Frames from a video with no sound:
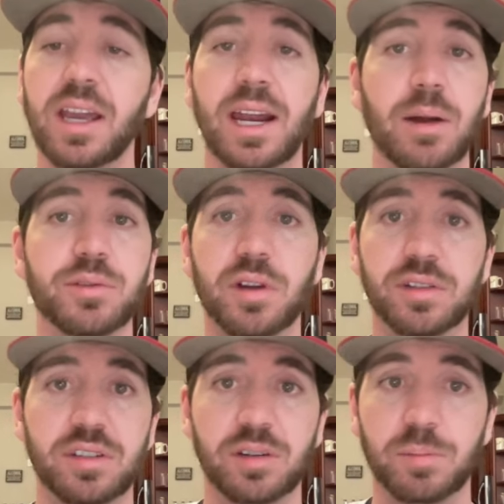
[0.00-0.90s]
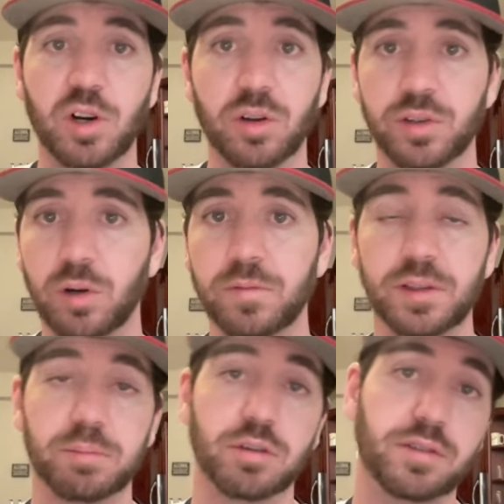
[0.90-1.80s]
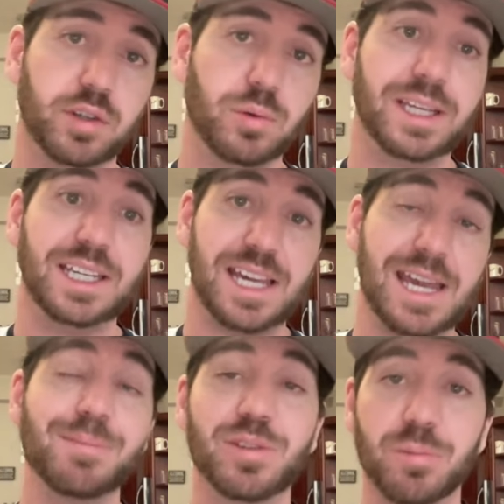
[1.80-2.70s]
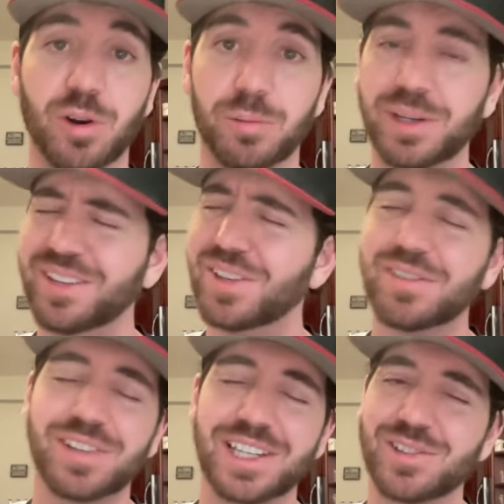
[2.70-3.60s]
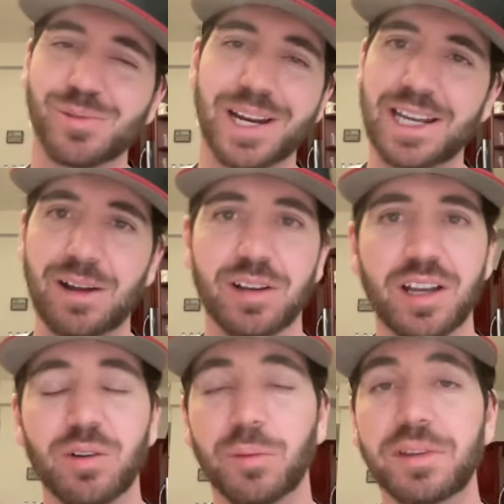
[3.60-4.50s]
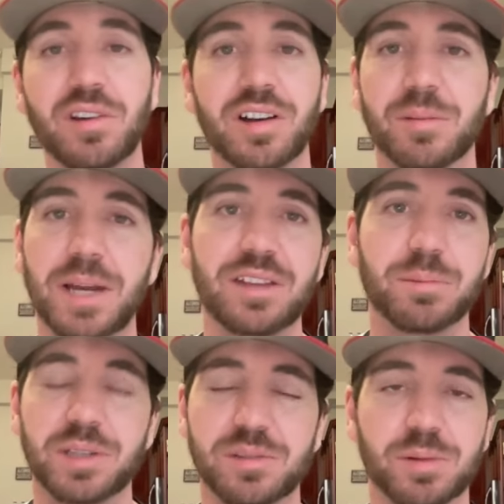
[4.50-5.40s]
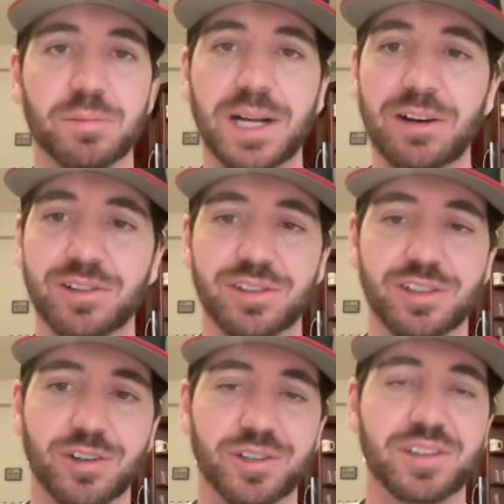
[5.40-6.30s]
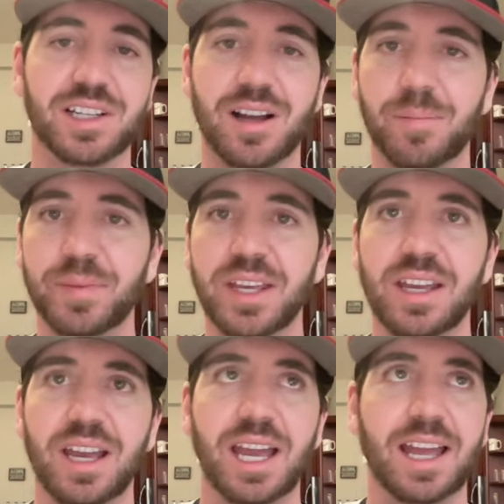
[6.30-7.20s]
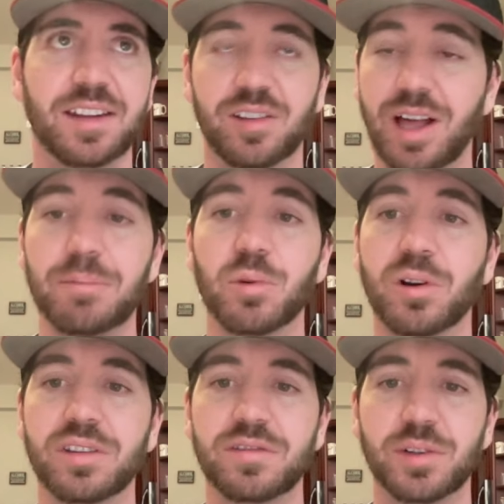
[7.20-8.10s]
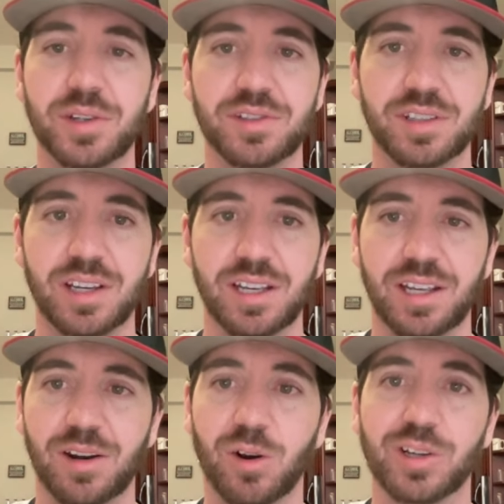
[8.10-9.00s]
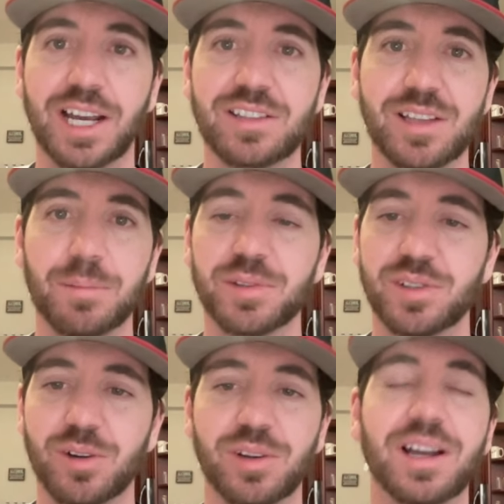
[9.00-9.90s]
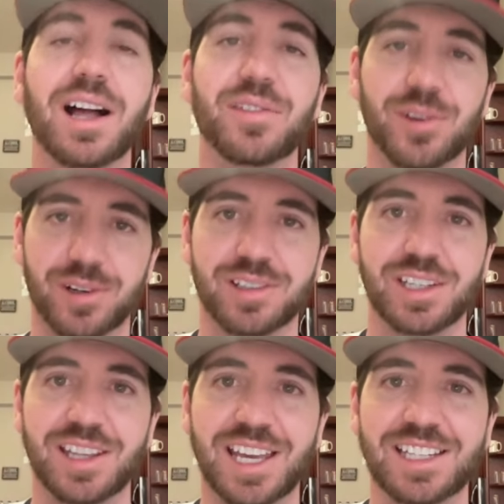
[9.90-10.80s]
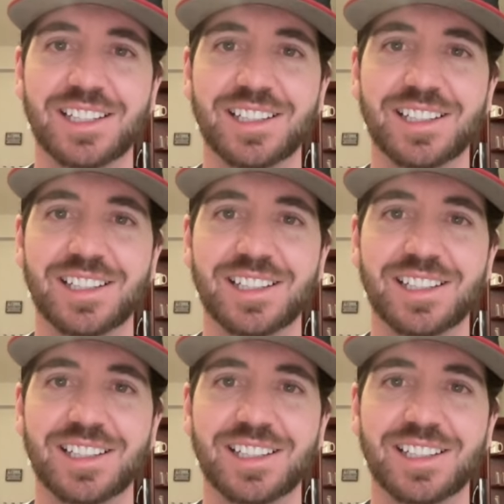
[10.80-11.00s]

And I will talk to you tomorrow to hopefully preview a game tomorrow, but even if it gets rained out, We'll be talking about the Pittsburgh Pirates series to come and a lot more on the Phillies in our next episode. I'll talk to you then.